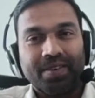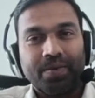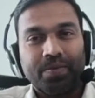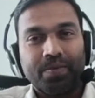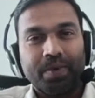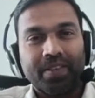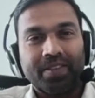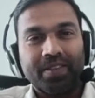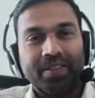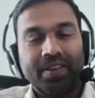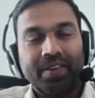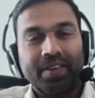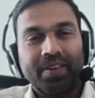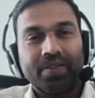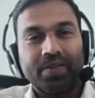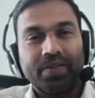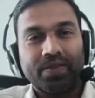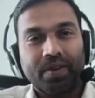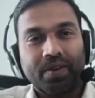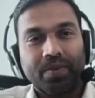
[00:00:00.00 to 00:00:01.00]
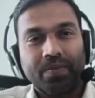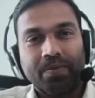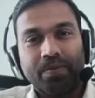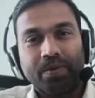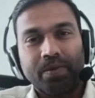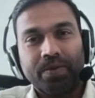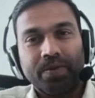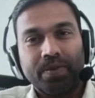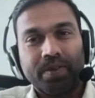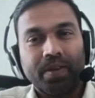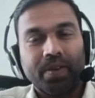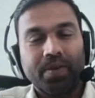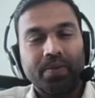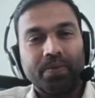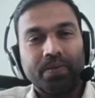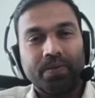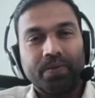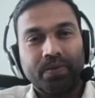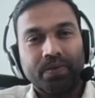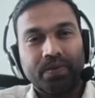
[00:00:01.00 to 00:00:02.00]
pictures from
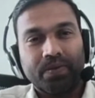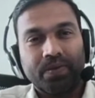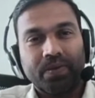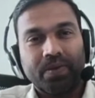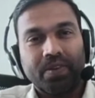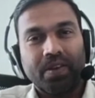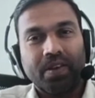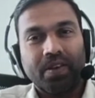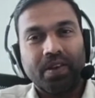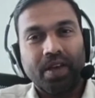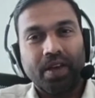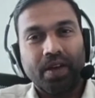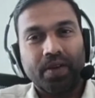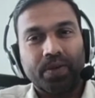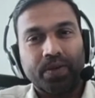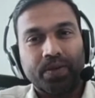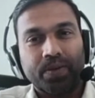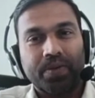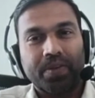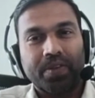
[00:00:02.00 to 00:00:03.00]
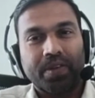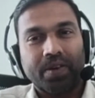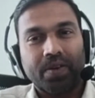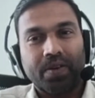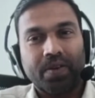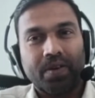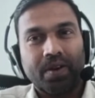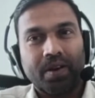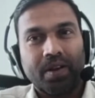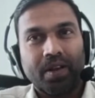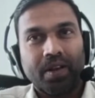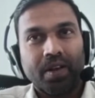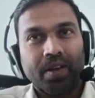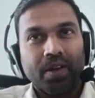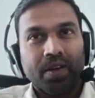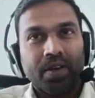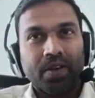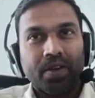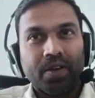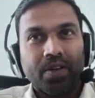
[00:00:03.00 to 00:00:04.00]
museums, air shows, and all,
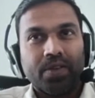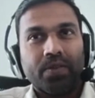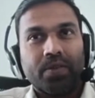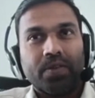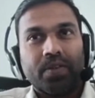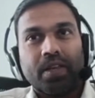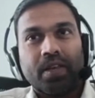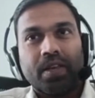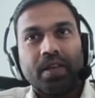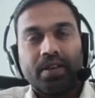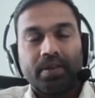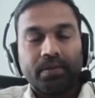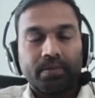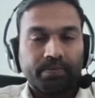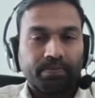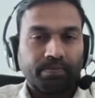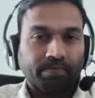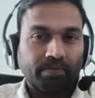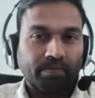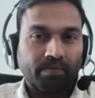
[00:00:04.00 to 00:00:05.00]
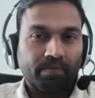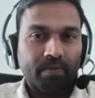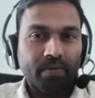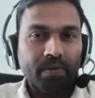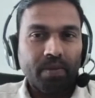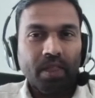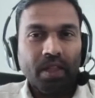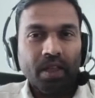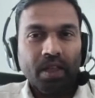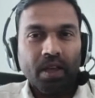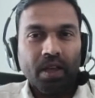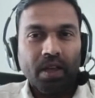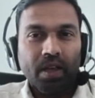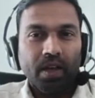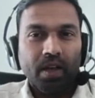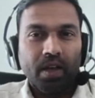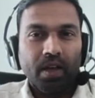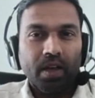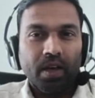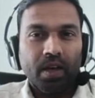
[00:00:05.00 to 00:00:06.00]
so that
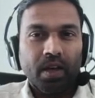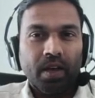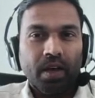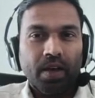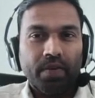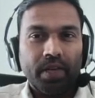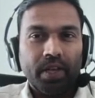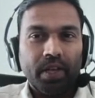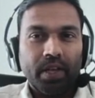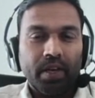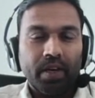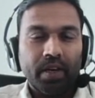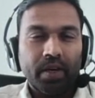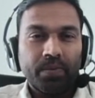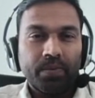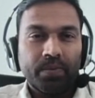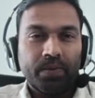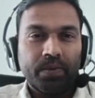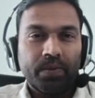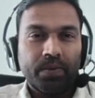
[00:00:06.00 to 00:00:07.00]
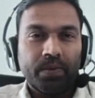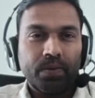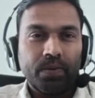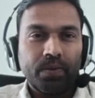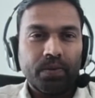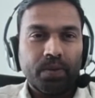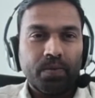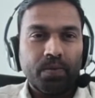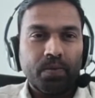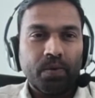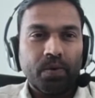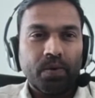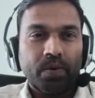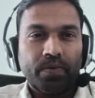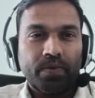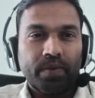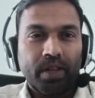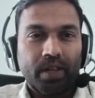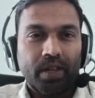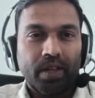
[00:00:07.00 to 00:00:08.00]
having a glimpse through the book
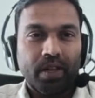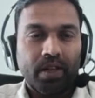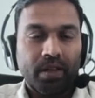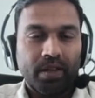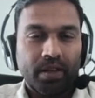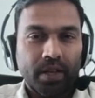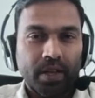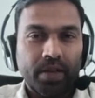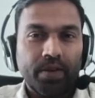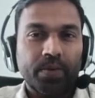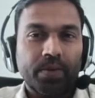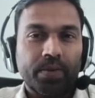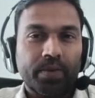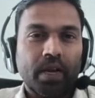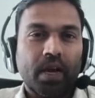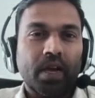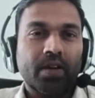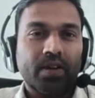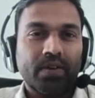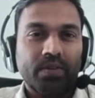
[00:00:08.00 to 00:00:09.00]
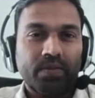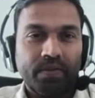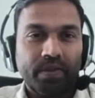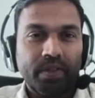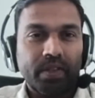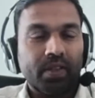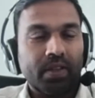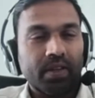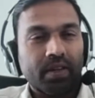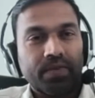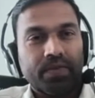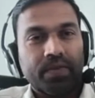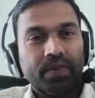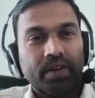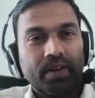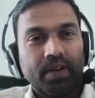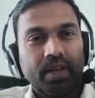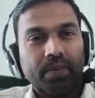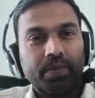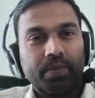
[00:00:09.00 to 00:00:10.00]
will get you started with the
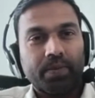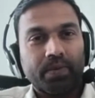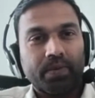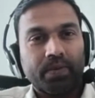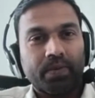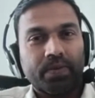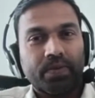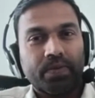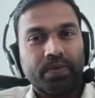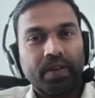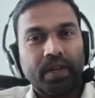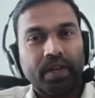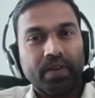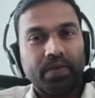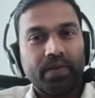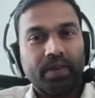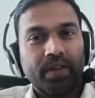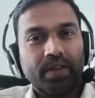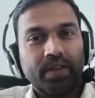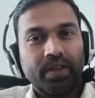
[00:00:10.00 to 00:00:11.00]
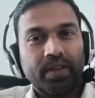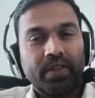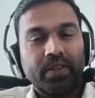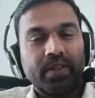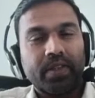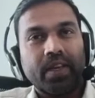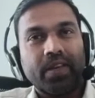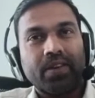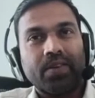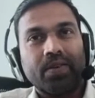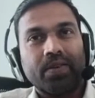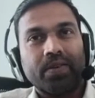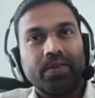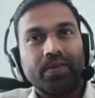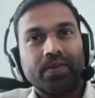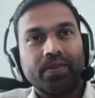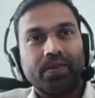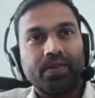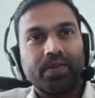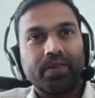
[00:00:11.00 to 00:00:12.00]
different types of flight vehicles. And
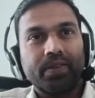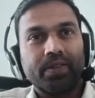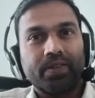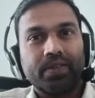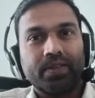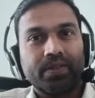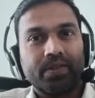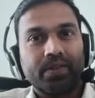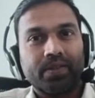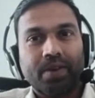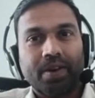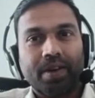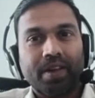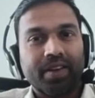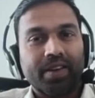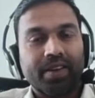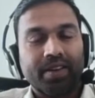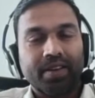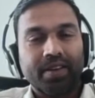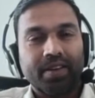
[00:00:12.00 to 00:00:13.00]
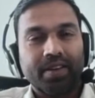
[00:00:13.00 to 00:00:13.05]
also it's quite